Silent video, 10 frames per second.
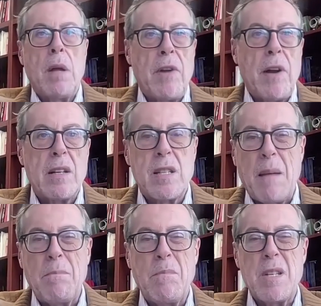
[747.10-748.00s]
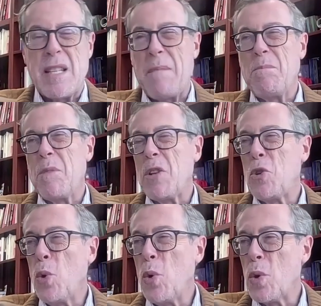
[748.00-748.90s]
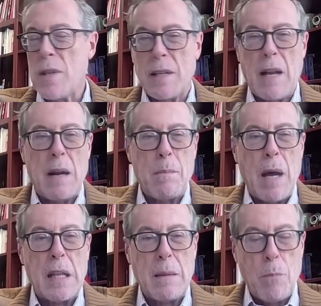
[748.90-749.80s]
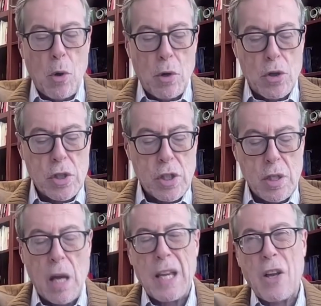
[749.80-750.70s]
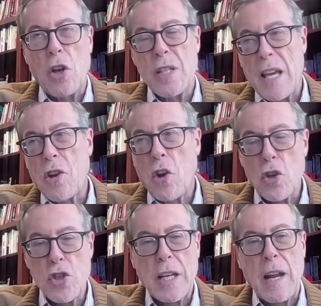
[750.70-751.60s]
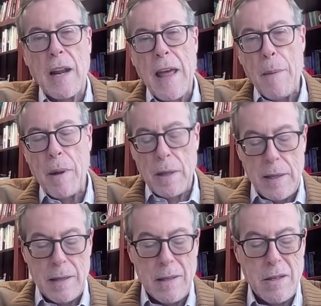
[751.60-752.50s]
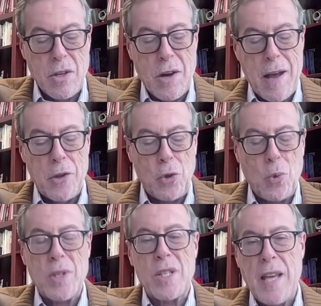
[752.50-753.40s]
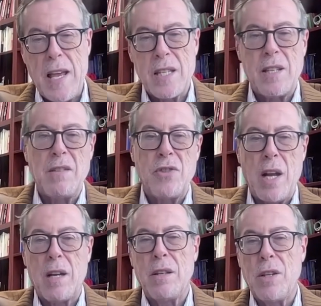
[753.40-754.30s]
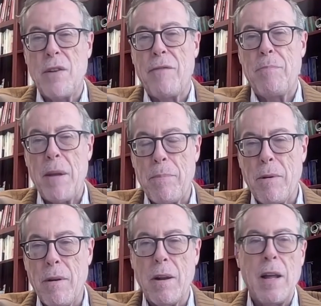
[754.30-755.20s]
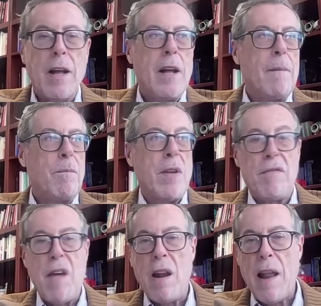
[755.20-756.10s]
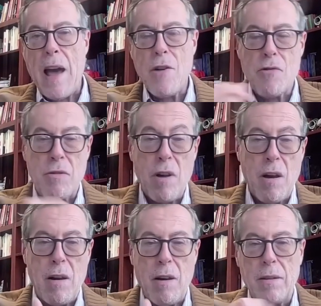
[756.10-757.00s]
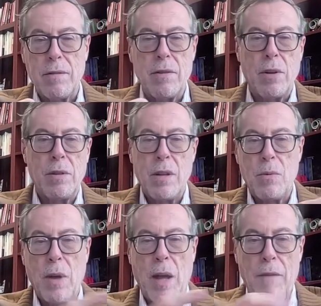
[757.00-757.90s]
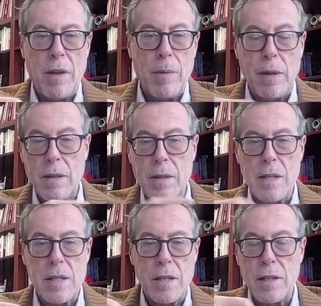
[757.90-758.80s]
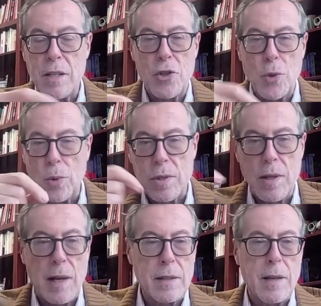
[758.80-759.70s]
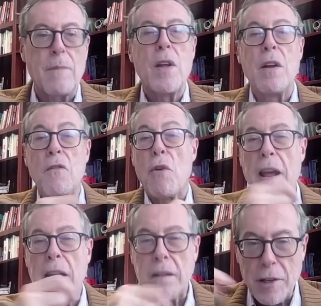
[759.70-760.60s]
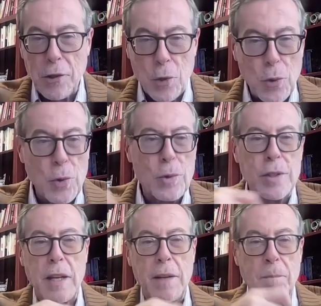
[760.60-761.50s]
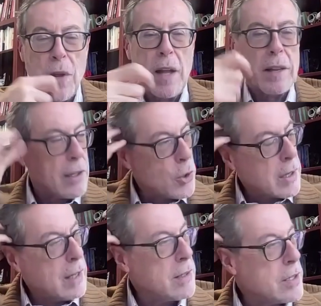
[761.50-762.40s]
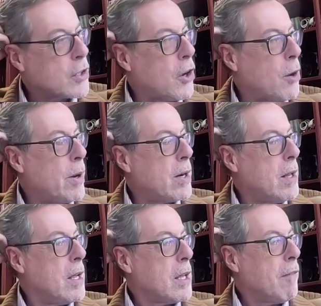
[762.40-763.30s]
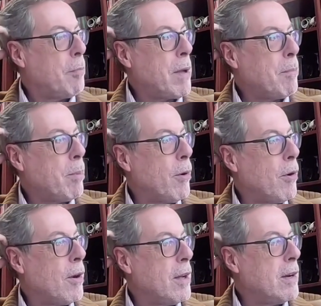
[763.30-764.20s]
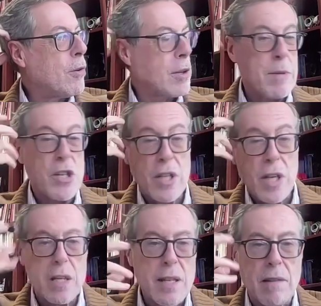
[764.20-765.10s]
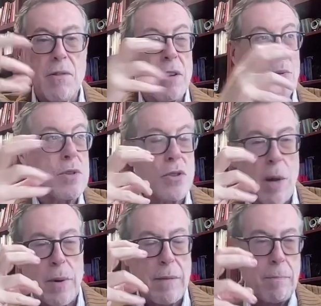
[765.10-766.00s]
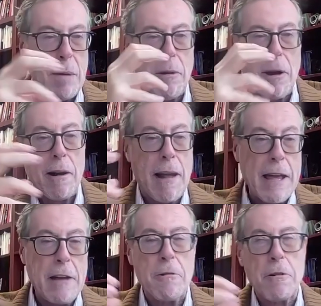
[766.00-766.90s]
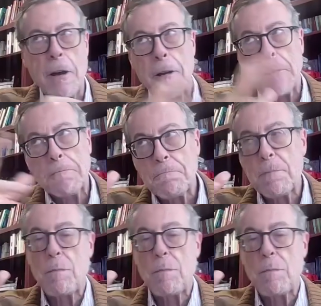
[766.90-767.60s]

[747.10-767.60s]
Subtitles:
There are some tools that are at the more psychological level that try to assess the integrity of people, if they lie or not. We have even these tools that writing tools, and that you can discover if people or the machines that try to discover if people are lying or not.